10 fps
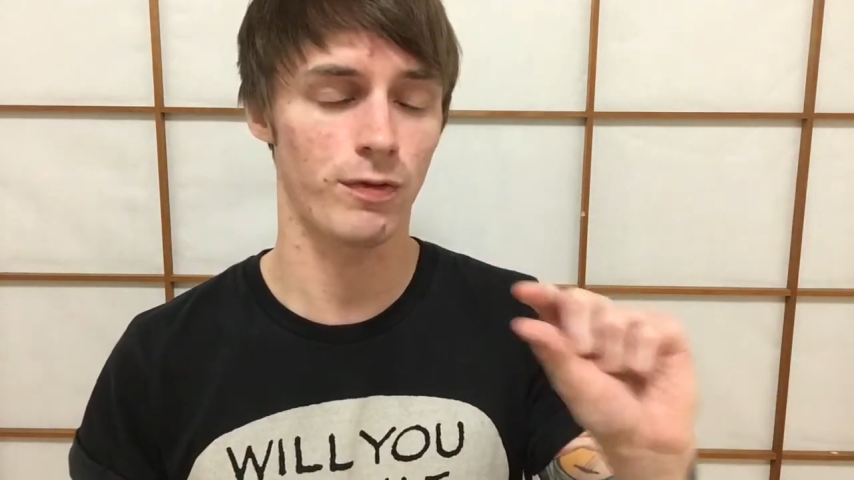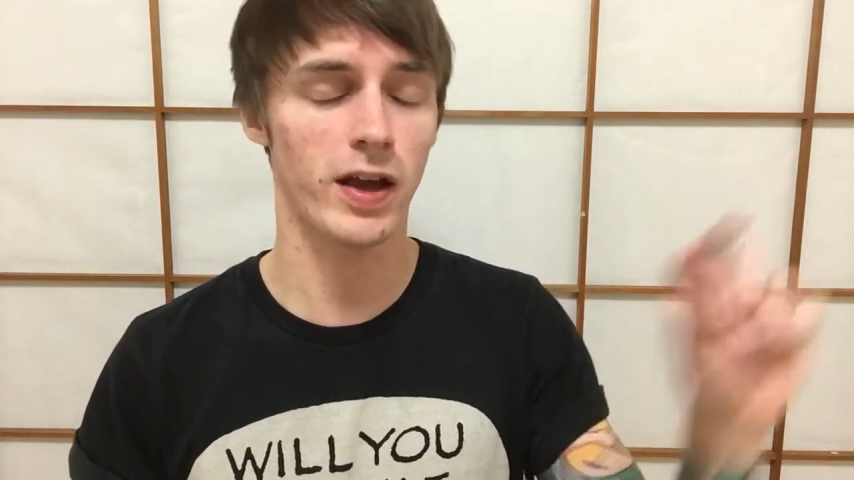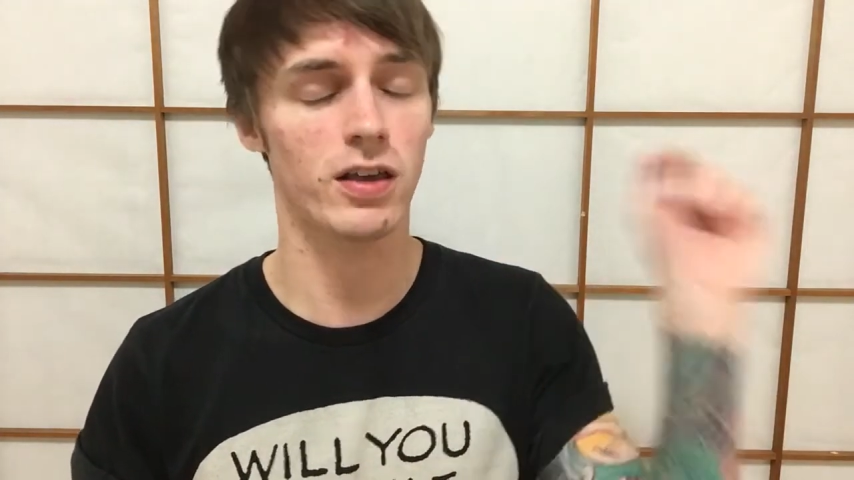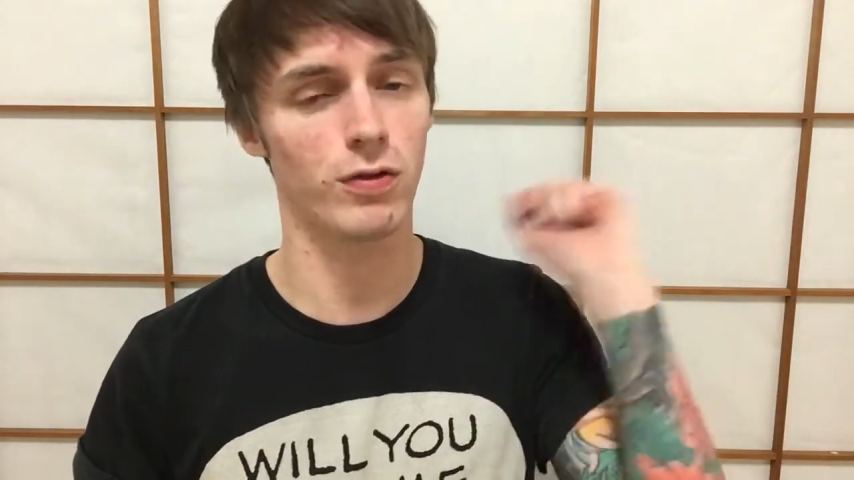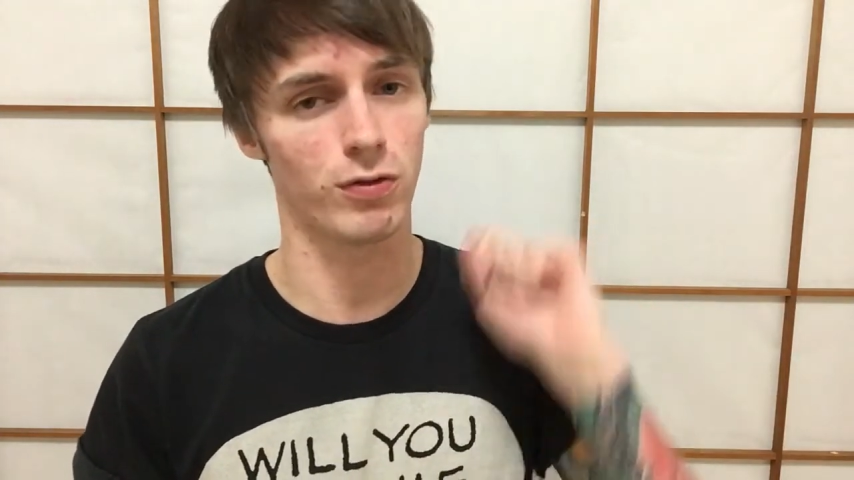
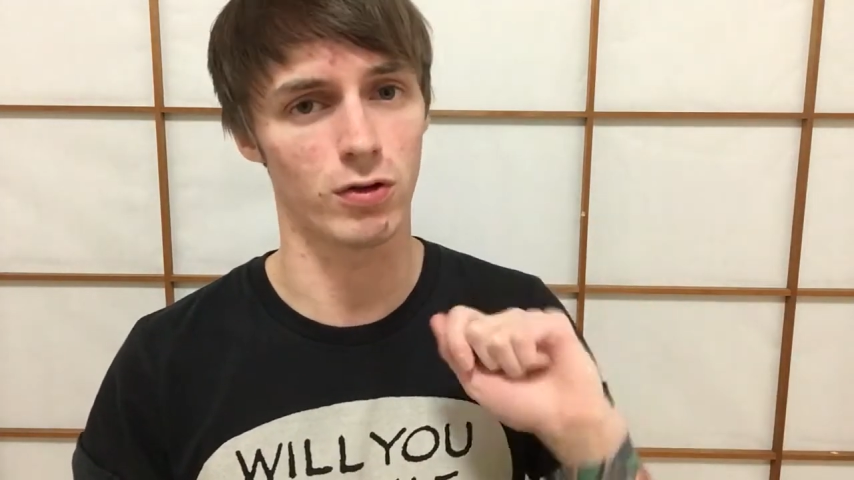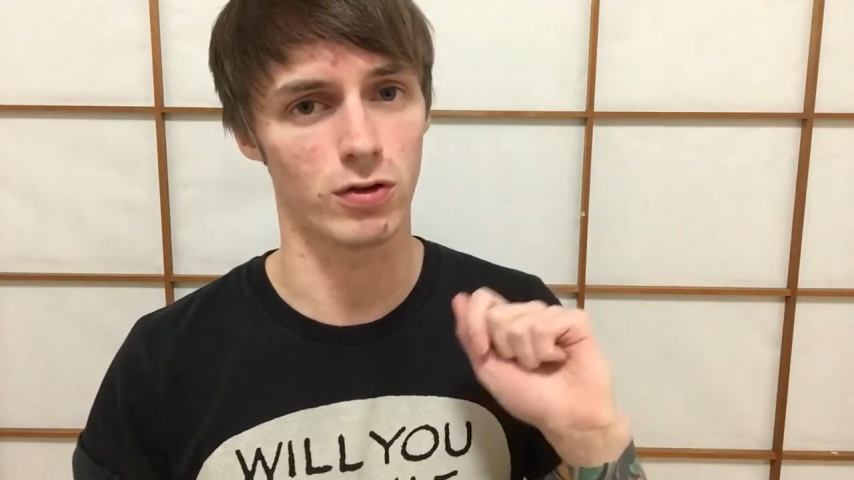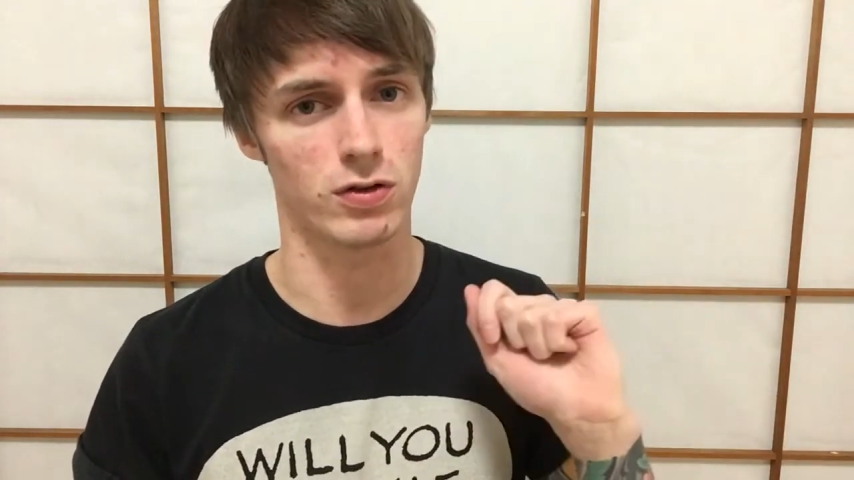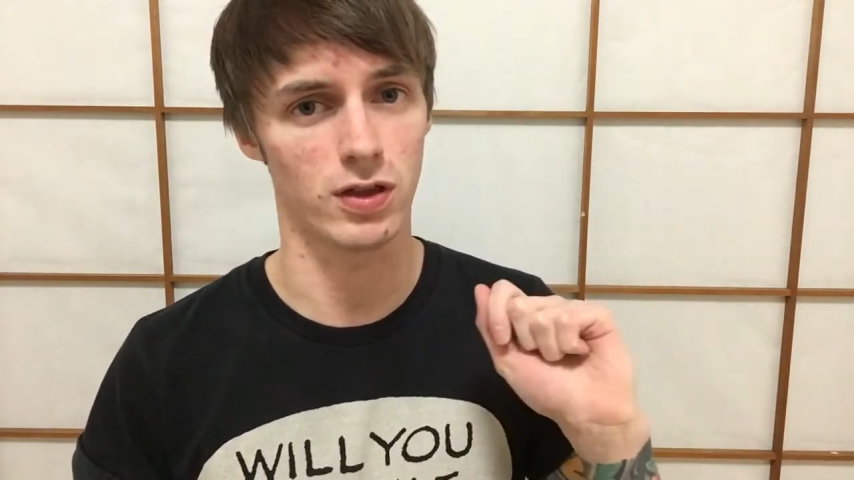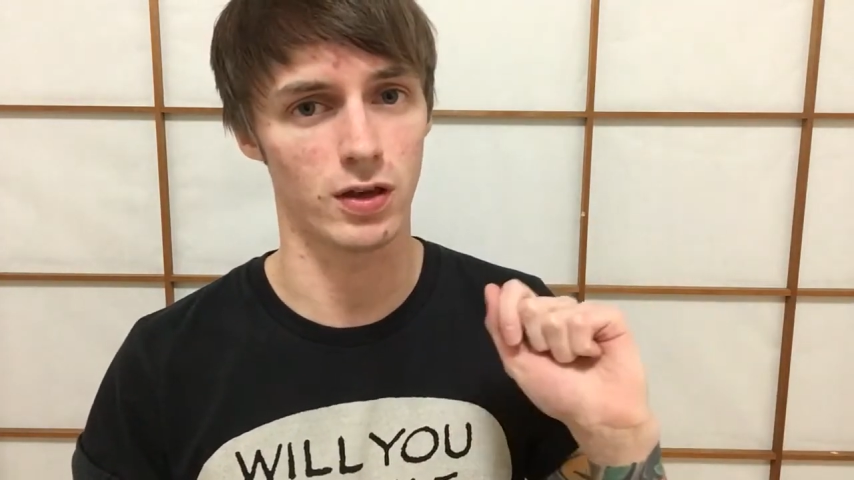thank you for a
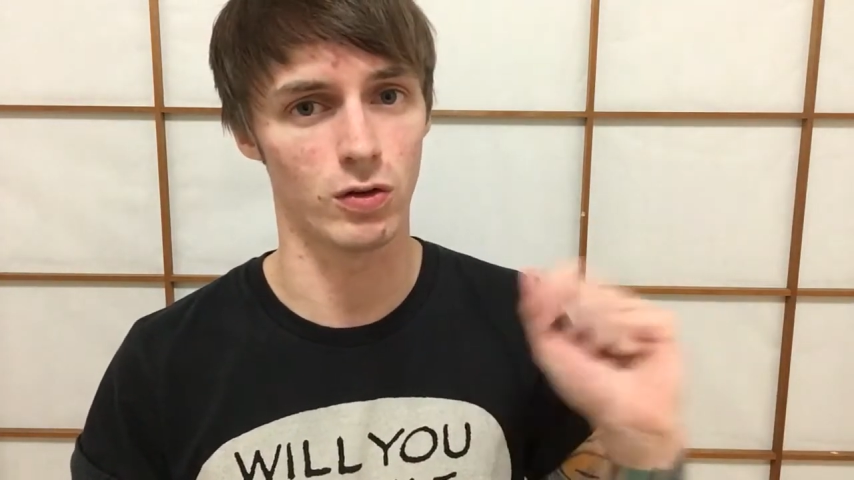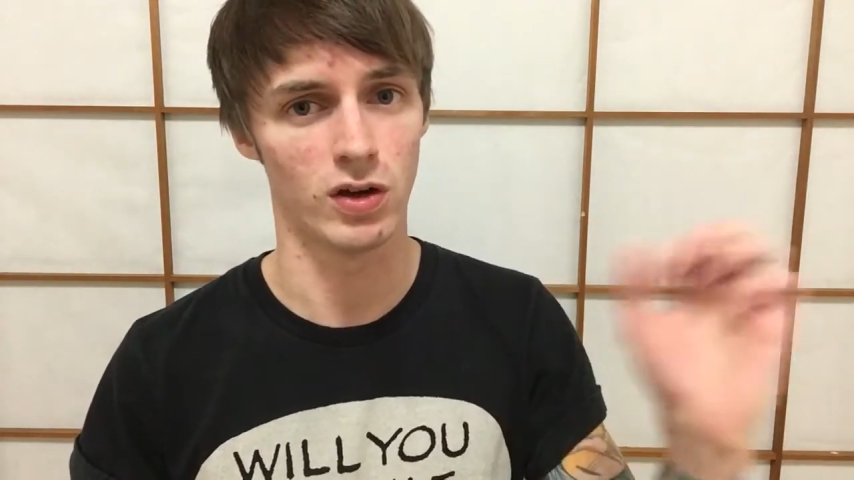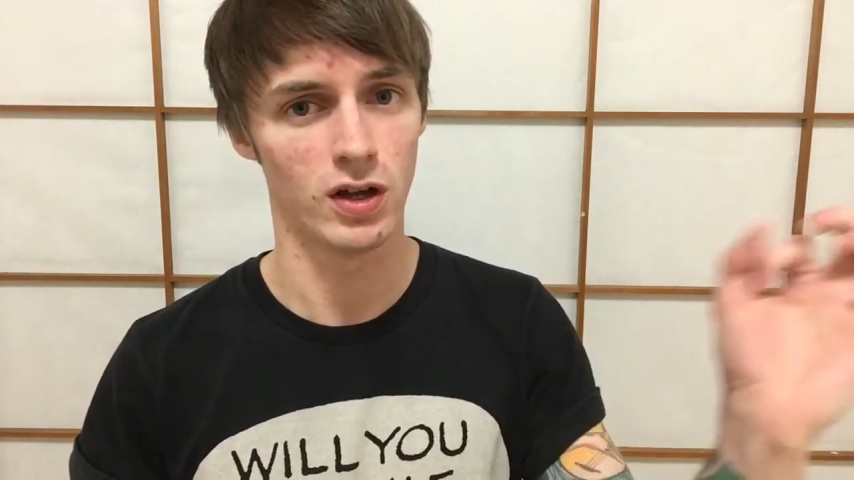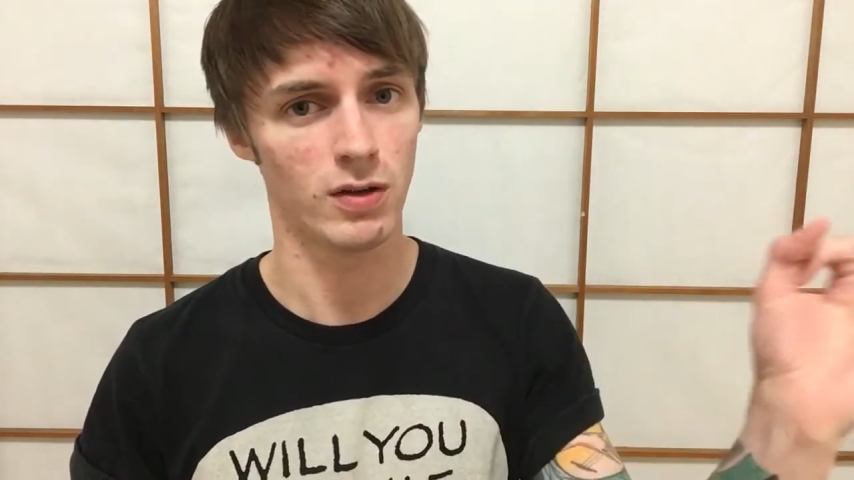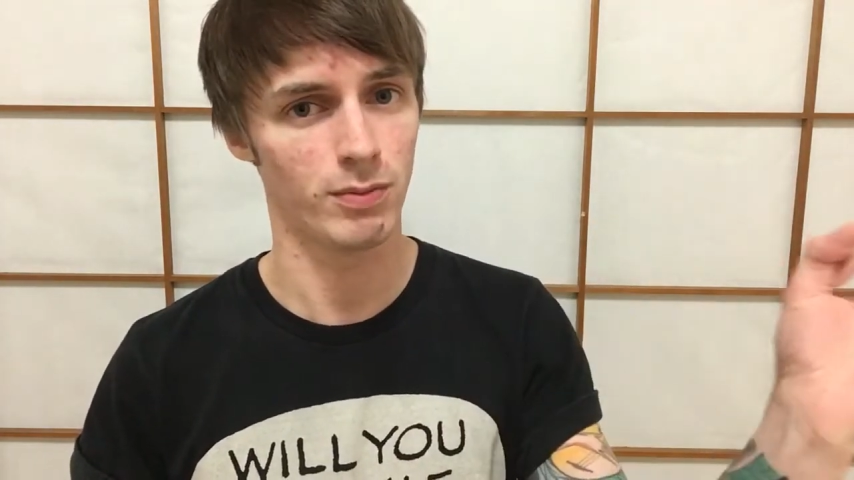good deal,